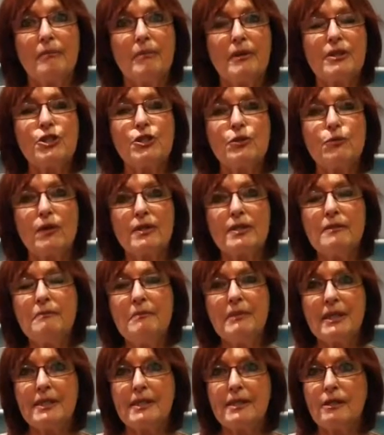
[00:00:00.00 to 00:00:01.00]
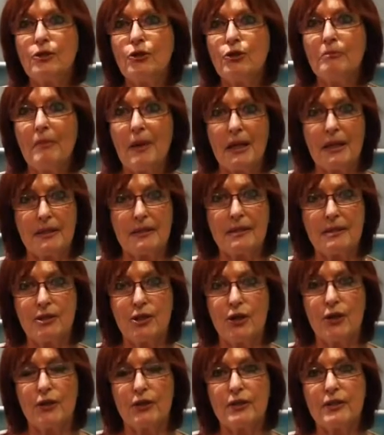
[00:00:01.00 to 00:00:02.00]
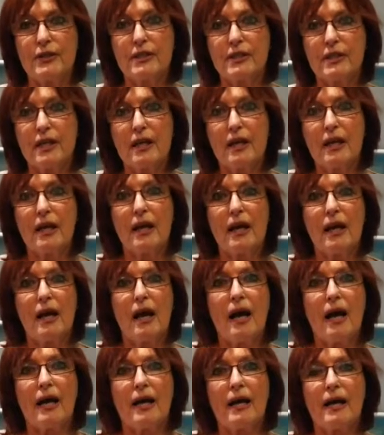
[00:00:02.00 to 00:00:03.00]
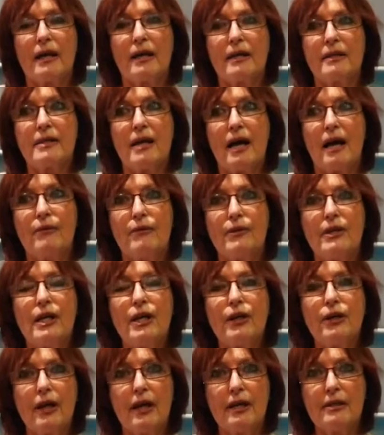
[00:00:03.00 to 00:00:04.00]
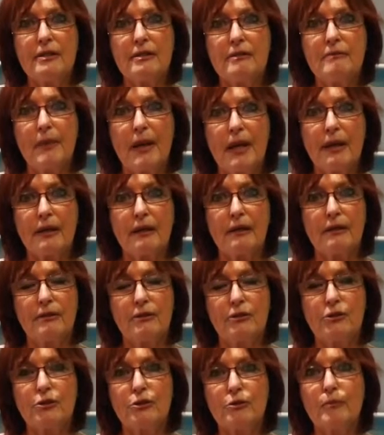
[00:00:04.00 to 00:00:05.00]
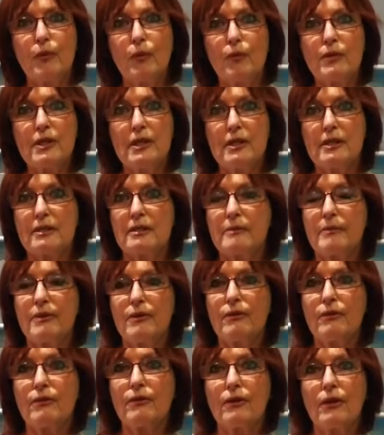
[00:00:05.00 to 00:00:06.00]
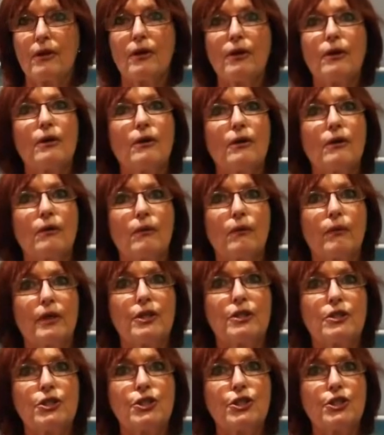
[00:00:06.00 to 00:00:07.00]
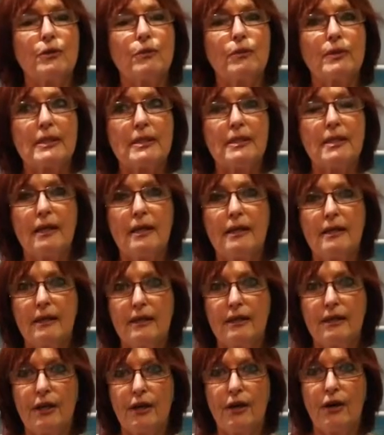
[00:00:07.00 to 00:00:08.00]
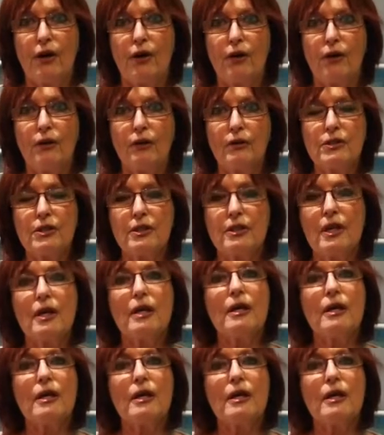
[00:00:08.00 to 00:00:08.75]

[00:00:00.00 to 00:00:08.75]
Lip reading: But she wasn't meeting her milestones. And I relocated back to Port Elizabeth when she was nearly a year old.